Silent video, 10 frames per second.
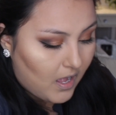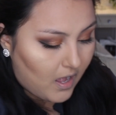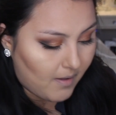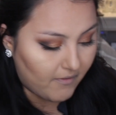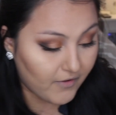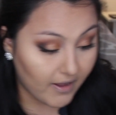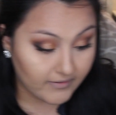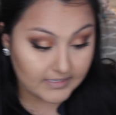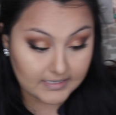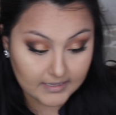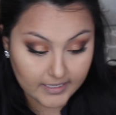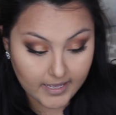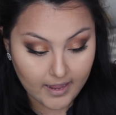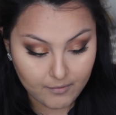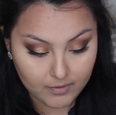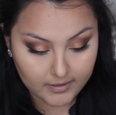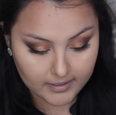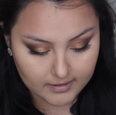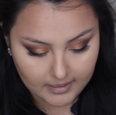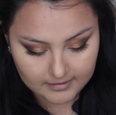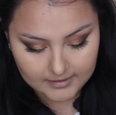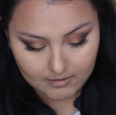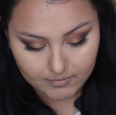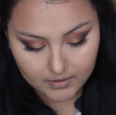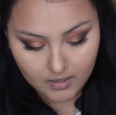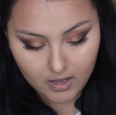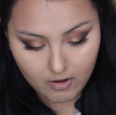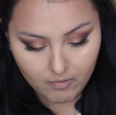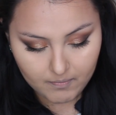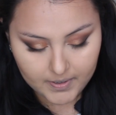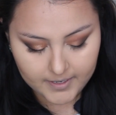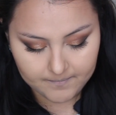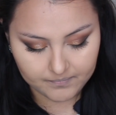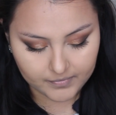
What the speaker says: If you haven't seen it yet, I will link that down below, but